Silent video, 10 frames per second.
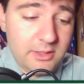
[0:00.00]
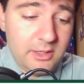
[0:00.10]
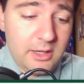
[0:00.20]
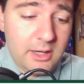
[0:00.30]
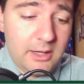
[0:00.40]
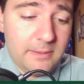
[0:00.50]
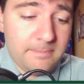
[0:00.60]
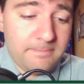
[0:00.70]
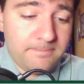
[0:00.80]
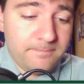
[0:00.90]

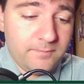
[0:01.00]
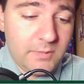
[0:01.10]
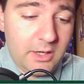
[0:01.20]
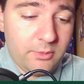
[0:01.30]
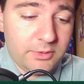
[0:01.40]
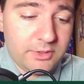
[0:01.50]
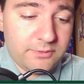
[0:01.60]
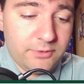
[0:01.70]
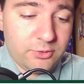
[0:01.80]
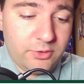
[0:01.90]
Um, you know, with his
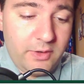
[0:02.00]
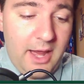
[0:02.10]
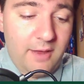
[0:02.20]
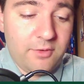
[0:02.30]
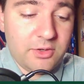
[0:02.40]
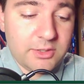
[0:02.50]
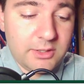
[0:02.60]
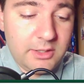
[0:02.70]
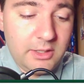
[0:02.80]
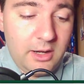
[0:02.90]
future endeavors.
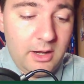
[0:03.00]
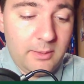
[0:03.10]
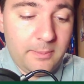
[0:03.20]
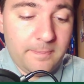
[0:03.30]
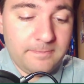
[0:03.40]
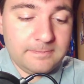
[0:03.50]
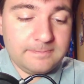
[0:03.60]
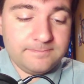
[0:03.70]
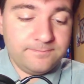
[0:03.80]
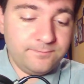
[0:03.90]
Um,
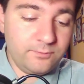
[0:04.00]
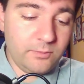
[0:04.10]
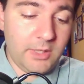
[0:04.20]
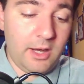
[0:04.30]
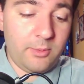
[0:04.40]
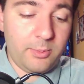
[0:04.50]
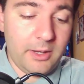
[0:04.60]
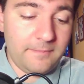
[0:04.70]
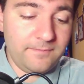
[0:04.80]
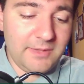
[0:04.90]
you know,
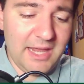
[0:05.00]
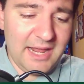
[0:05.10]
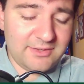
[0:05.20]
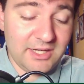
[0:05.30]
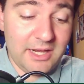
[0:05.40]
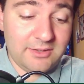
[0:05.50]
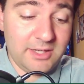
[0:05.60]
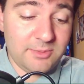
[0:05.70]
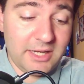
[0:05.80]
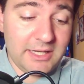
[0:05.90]
but yeah, it seems it
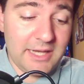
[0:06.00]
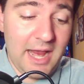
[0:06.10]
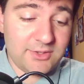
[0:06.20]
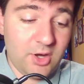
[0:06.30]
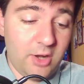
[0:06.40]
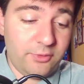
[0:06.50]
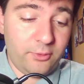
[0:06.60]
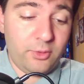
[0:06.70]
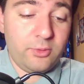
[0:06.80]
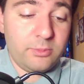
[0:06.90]
seems like he has gone
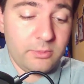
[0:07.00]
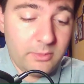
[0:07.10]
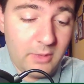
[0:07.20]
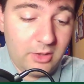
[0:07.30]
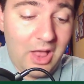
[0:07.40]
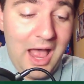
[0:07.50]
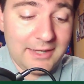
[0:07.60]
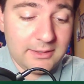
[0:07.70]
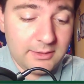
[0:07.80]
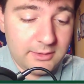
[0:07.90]
through a lot.
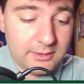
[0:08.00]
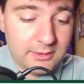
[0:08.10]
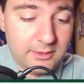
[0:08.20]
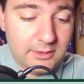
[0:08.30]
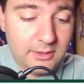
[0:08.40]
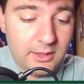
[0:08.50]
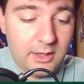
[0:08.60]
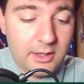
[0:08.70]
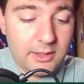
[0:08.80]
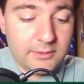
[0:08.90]

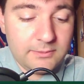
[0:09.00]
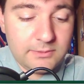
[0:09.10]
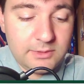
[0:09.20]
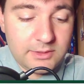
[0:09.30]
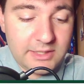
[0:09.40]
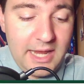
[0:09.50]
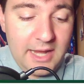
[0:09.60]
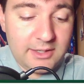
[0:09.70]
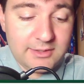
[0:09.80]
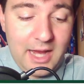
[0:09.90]
Because uh, again,
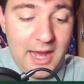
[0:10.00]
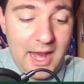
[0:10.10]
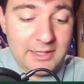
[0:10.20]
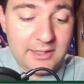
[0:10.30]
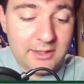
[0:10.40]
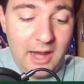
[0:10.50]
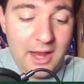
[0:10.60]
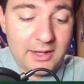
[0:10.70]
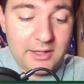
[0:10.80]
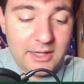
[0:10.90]
because I, I, I
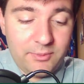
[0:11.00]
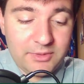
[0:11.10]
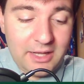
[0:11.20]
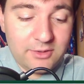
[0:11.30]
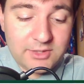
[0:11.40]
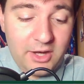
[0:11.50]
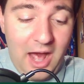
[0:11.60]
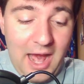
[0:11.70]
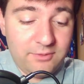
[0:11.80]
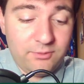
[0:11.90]
again with the health scare,
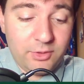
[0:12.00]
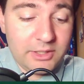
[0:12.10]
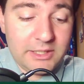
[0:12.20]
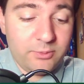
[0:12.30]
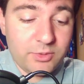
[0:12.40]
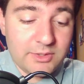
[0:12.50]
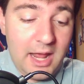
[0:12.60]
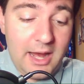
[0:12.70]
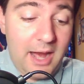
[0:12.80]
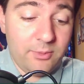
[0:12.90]
I really was
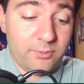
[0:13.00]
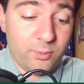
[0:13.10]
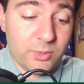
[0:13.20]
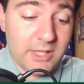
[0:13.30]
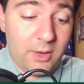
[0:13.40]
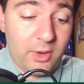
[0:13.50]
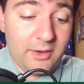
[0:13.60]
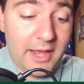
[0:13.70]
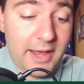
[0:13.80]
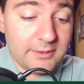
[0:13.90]
not I was not aware of
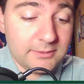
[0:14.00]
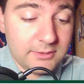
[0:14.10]
that.